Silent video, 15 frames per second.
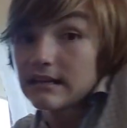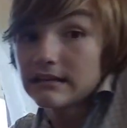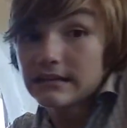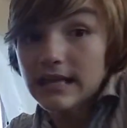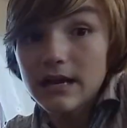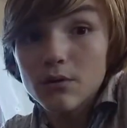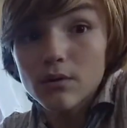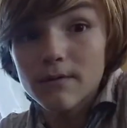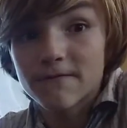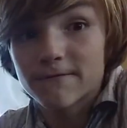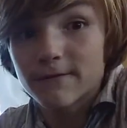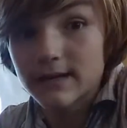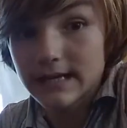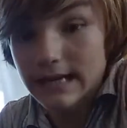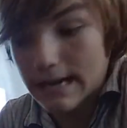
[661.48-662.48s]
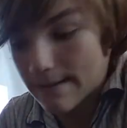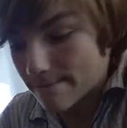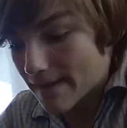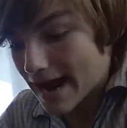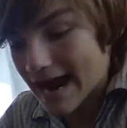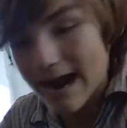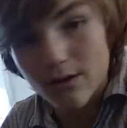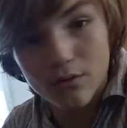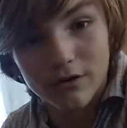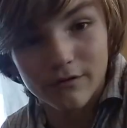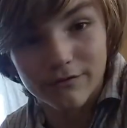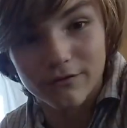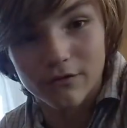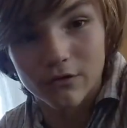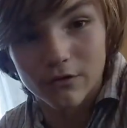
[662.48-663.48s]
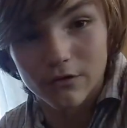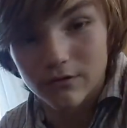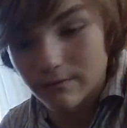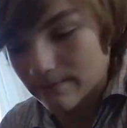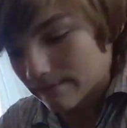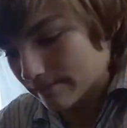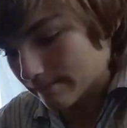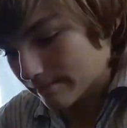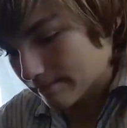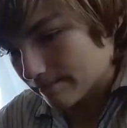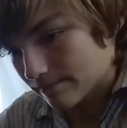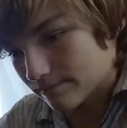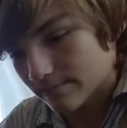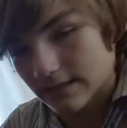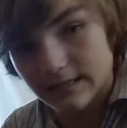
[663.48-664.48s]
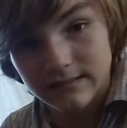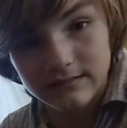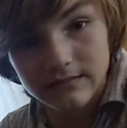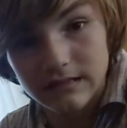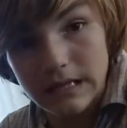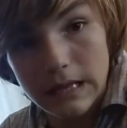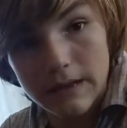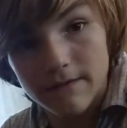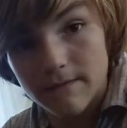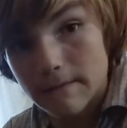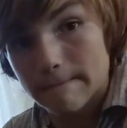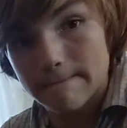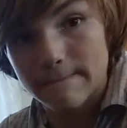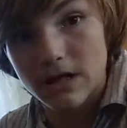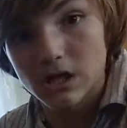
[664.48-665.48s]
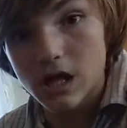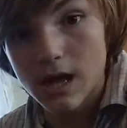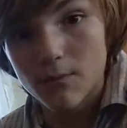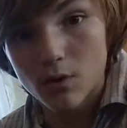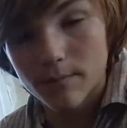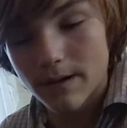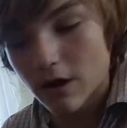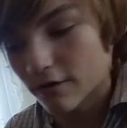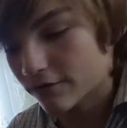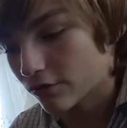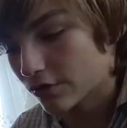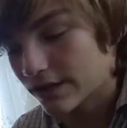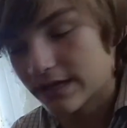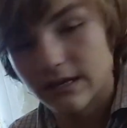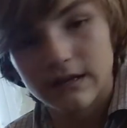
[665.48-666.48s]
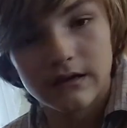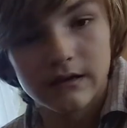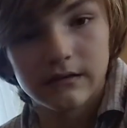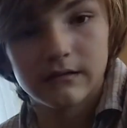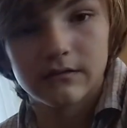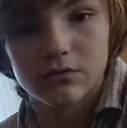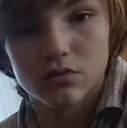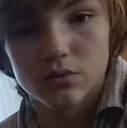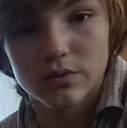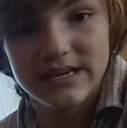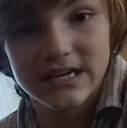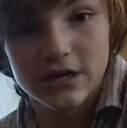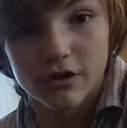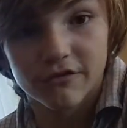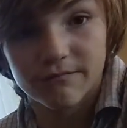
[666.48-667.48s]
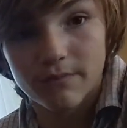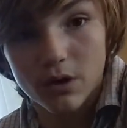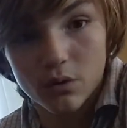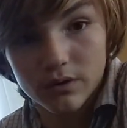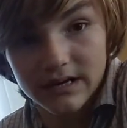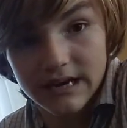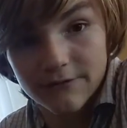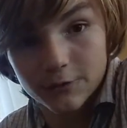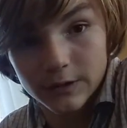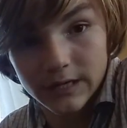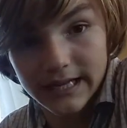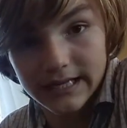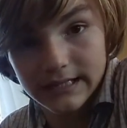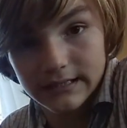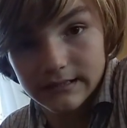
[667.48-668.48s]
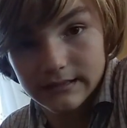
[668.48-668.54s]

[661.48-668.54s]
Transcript: They were freaking powerful. Like, a lot more powerful than a recurve bow could ever get.